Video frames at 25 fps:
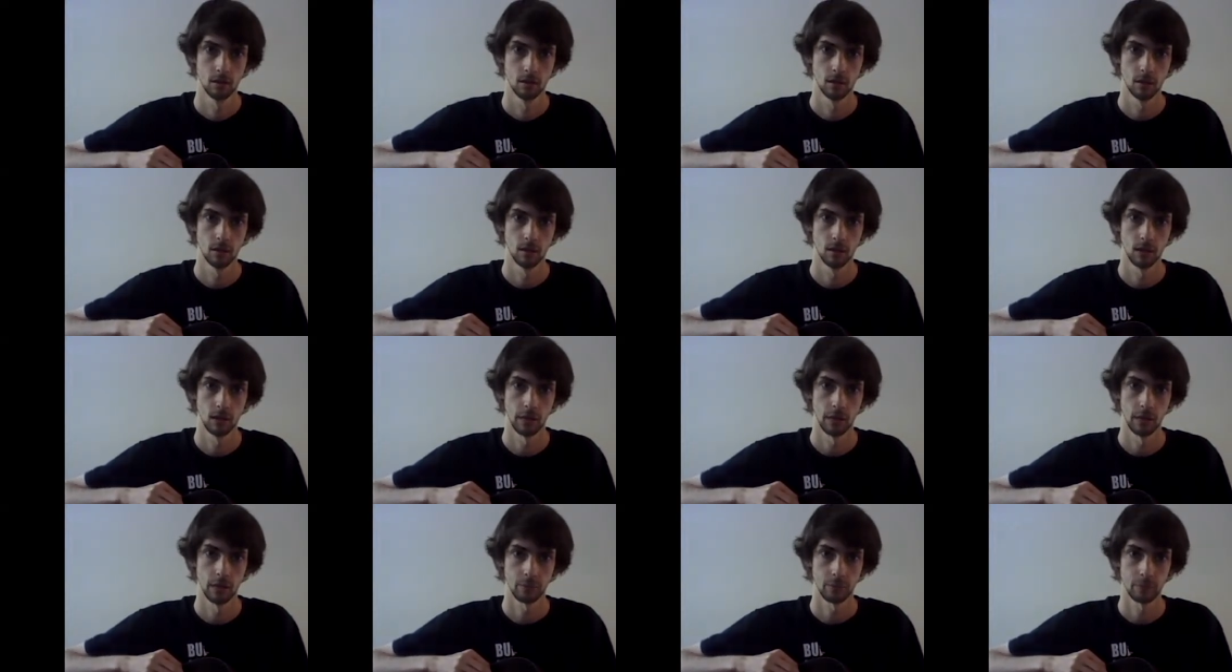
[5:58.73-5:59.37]
up.
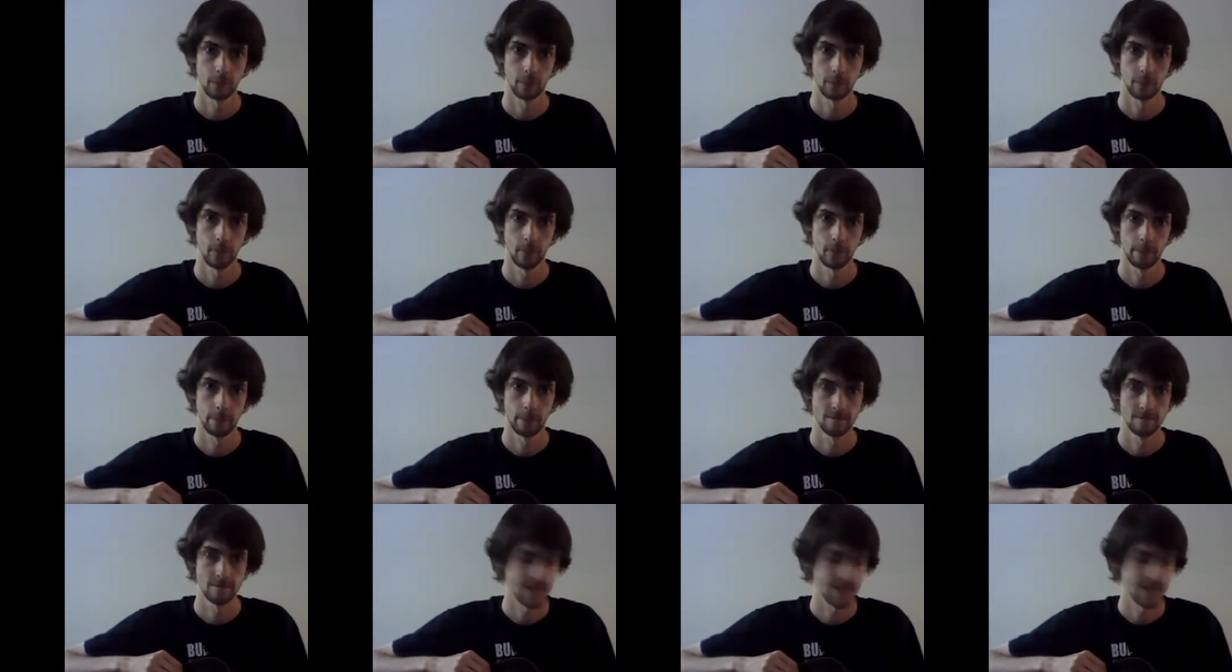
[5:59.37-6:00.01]

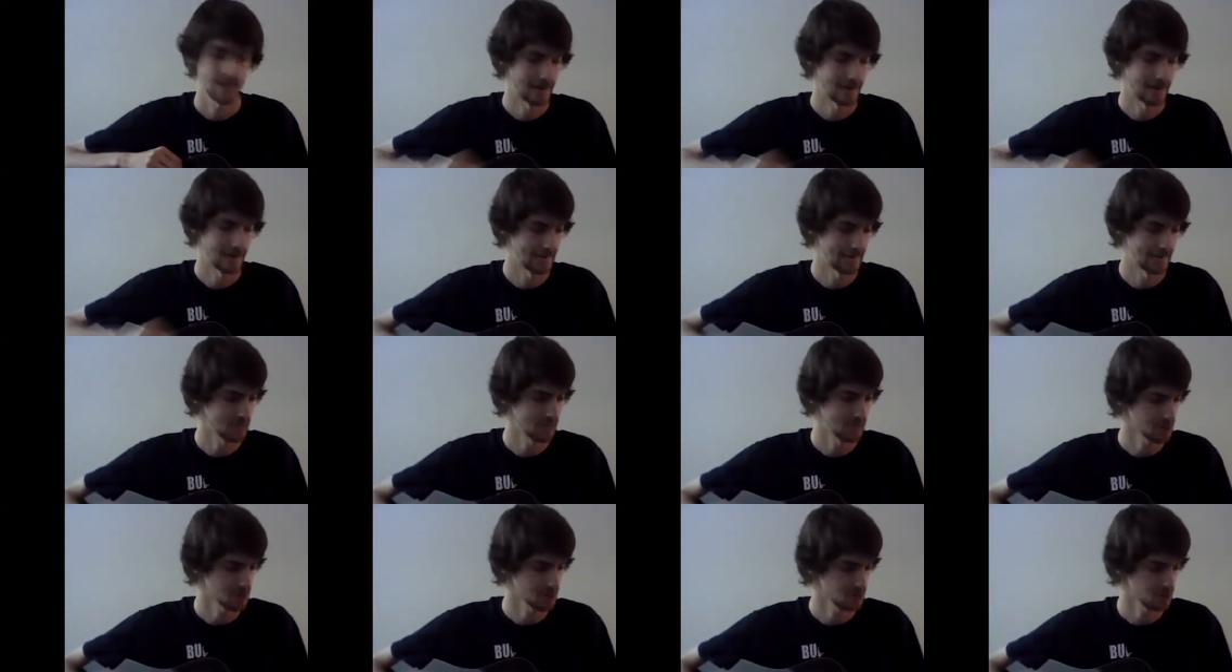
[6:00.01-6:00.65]
And you
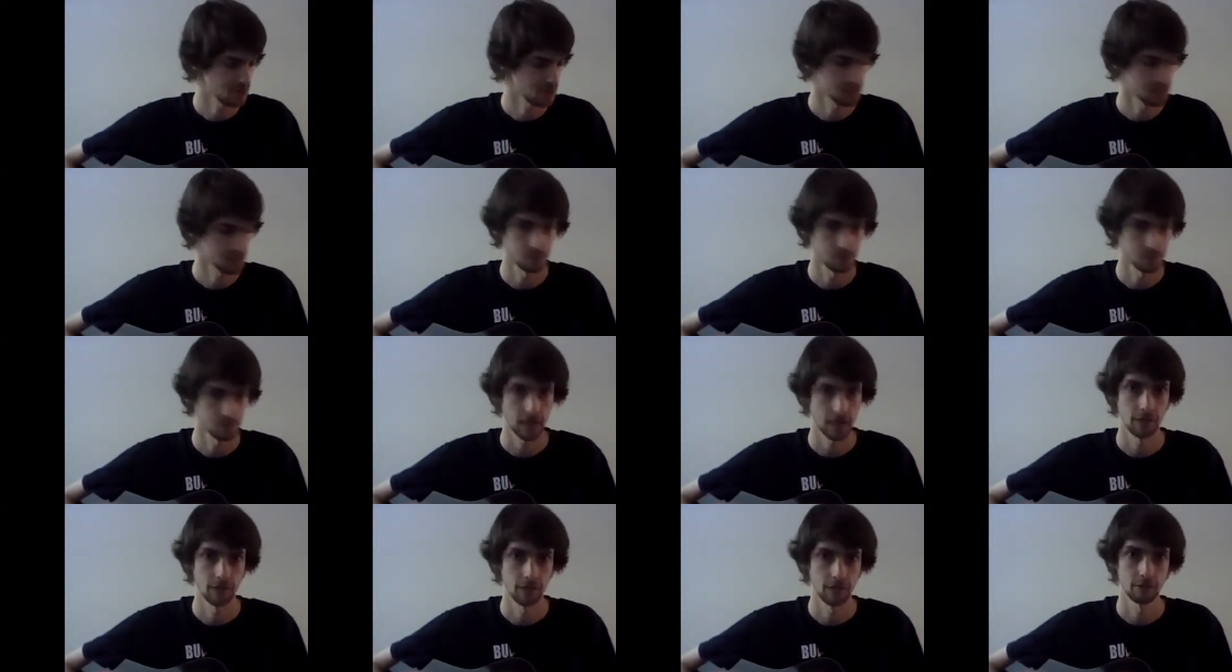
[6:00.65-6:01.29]
can do some kind
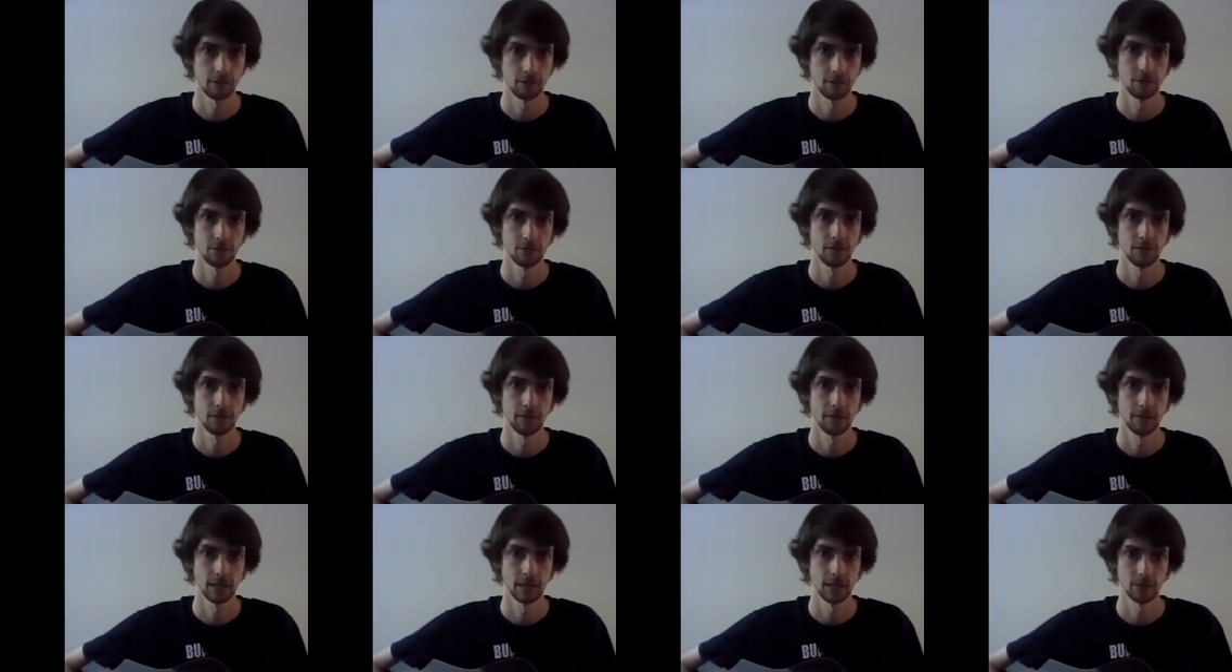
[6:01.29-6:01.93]
of cool
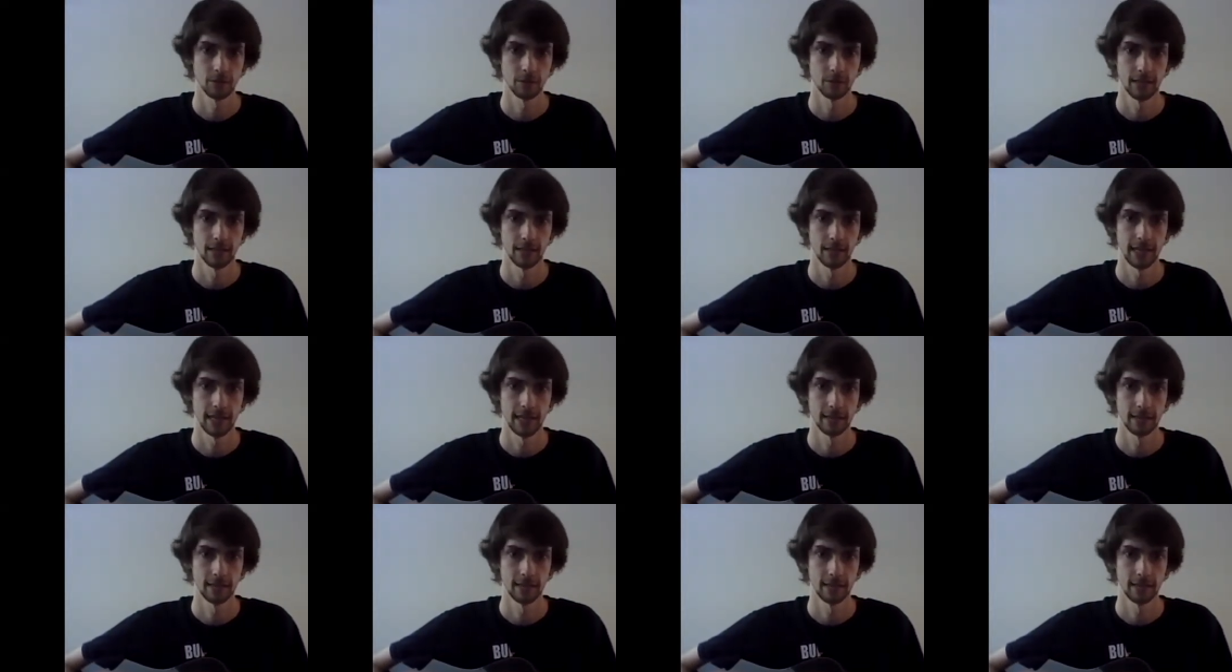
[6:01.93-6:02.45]
effects with that,